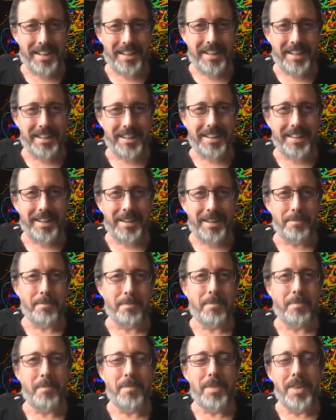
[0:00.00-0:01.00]

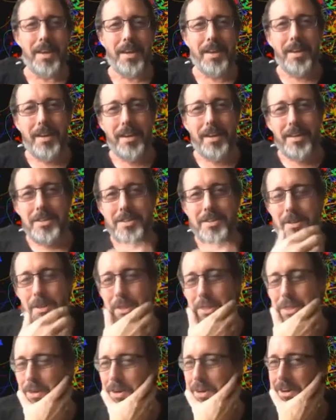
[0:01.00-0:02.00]
So
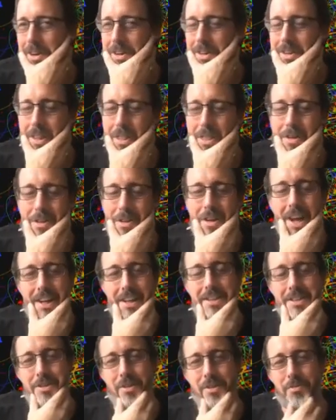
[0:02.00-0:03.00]
the third, I
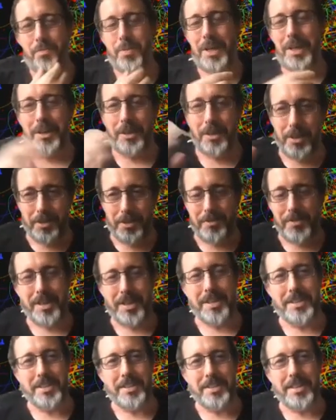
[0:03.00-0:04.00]
guess, sort of pillar of
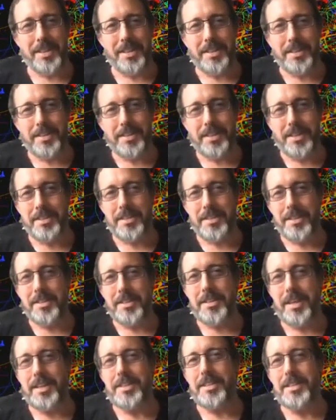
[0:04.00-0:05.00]
this is
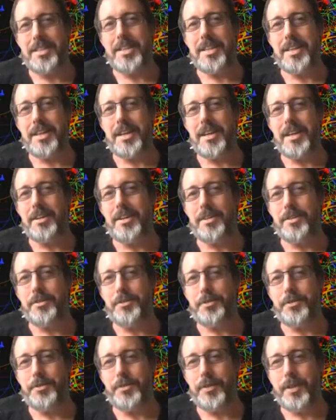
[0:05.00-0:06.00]
this idea
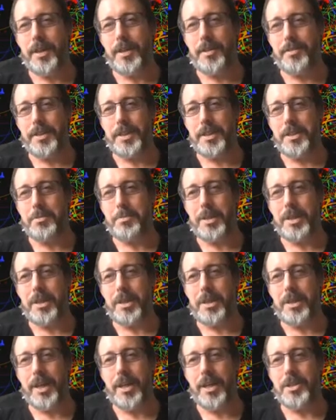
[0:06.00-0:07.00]
of
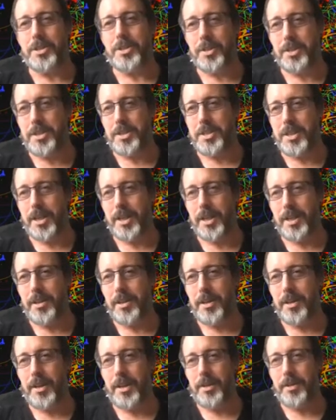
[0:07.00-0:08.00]
experiential design,
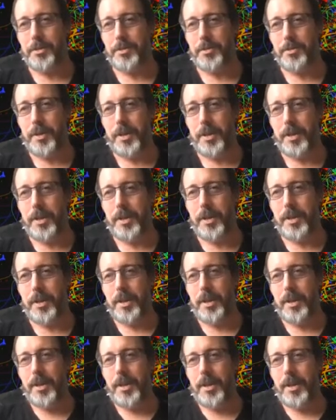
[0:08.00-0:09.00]
of
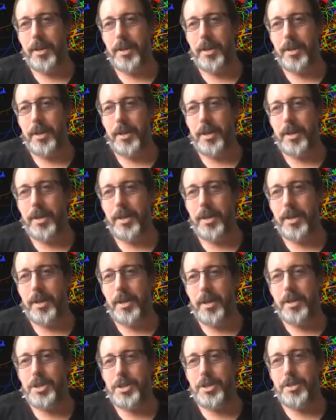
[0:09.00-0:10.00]

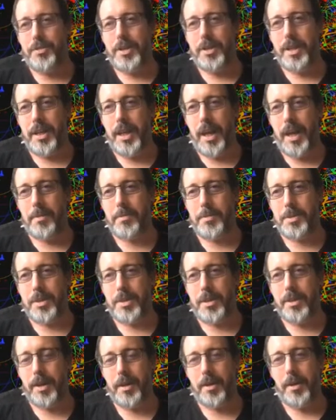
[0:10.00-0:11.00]
shifting games,
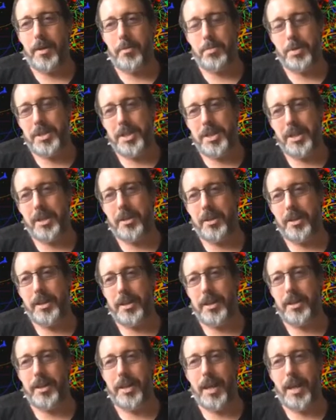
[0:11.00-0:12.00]
and particularly
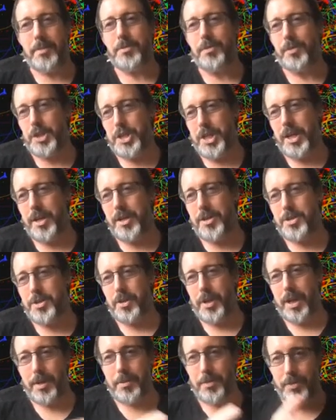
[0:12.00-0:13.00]
games for change or
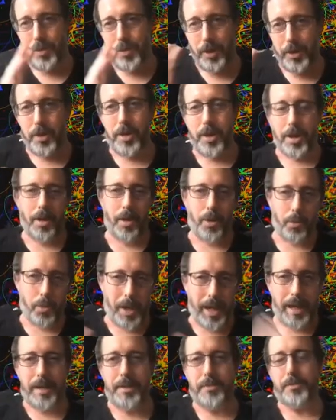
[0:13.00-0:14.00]
games for learning, away
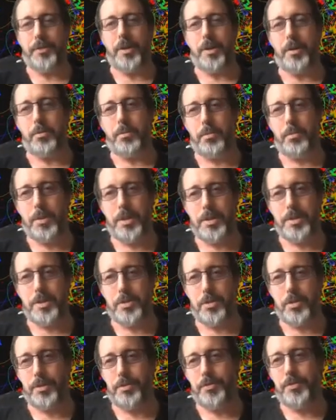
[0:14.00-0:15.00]
from this sort of
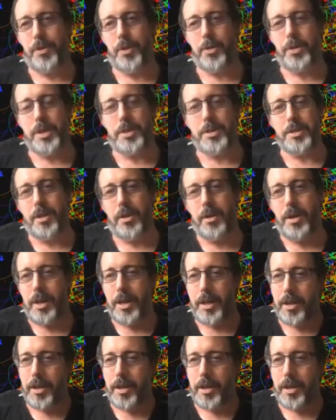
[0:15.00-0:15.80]
focus on,